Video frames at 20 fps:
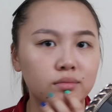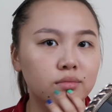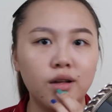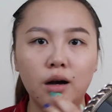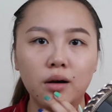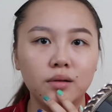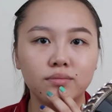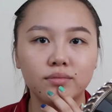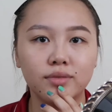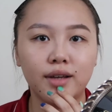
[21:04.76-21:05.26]

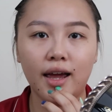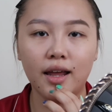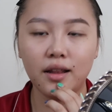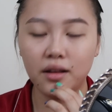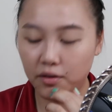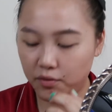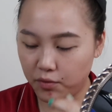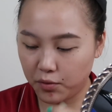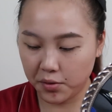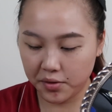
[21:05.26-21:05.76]
No, can't
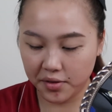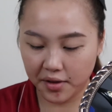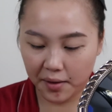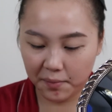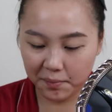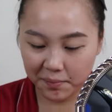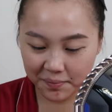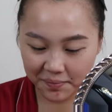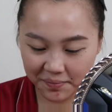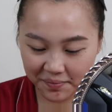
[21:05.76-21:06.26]
afford
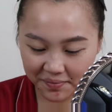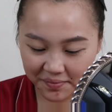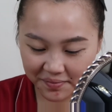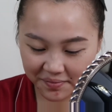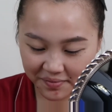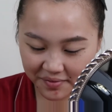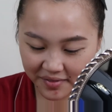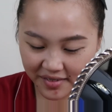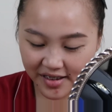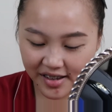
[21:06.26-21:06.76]
them.
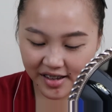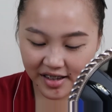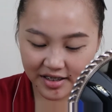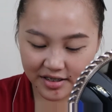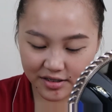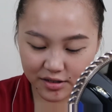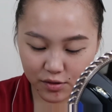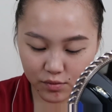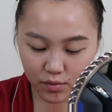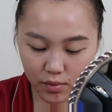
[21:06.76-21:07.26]

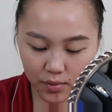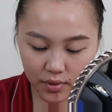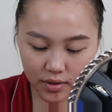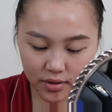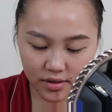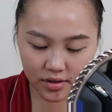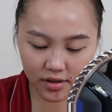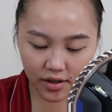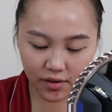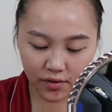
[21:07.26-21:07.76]
So maybe
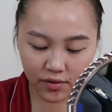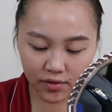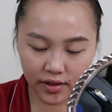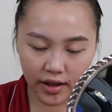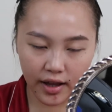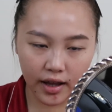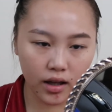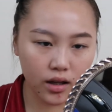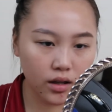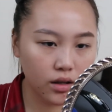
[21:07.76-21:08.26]
stuff
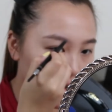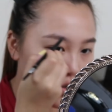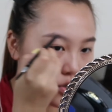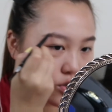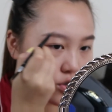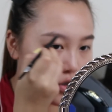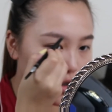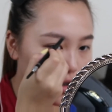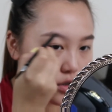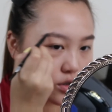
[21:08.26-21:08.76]
like
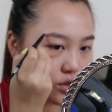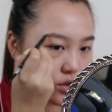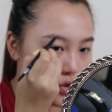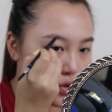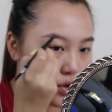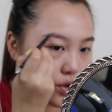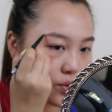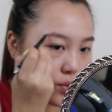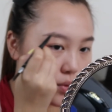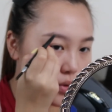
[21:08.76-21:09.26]

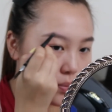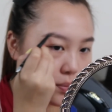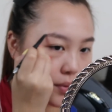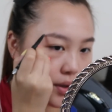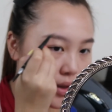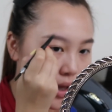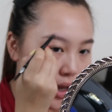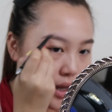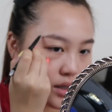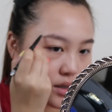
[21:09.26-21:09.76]
drugstore will be
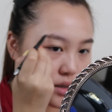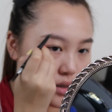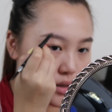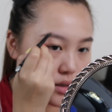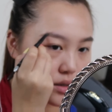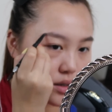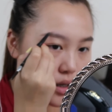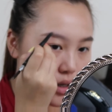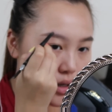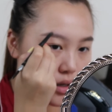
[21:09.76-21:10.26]
nice.
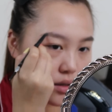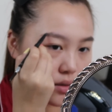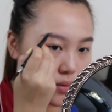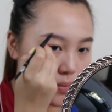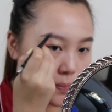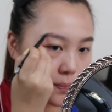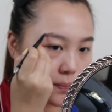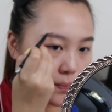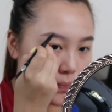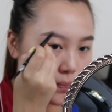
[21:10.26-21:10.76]

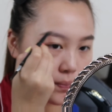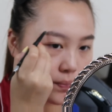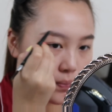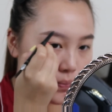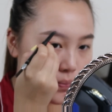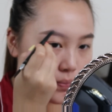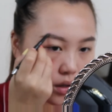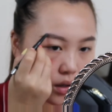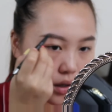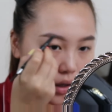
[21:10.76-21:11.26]

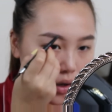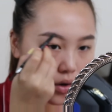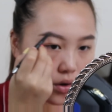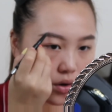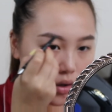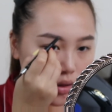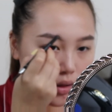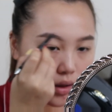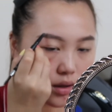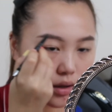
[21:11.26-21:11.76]
I
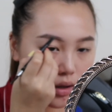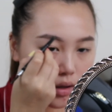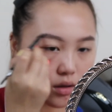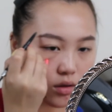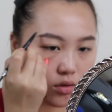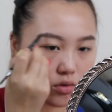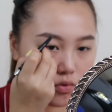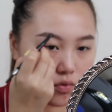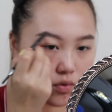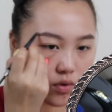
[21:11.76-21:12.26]
heard that
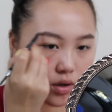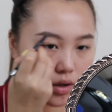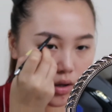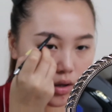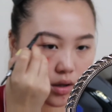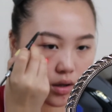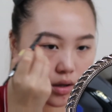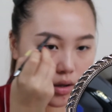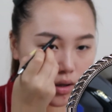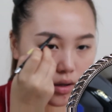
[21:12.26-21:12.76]

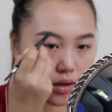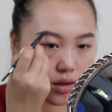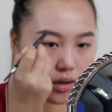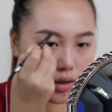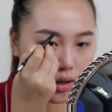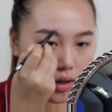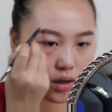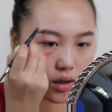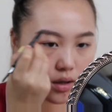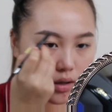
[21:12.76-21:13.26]
Innisfree is
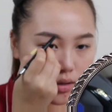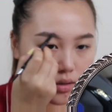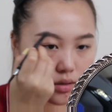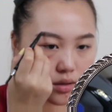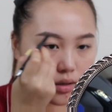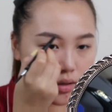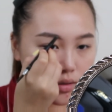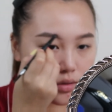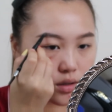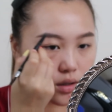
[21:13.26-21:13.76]

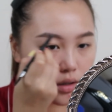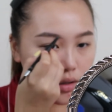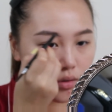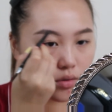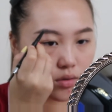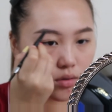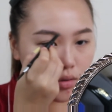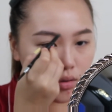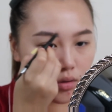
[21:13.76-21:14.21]
nice.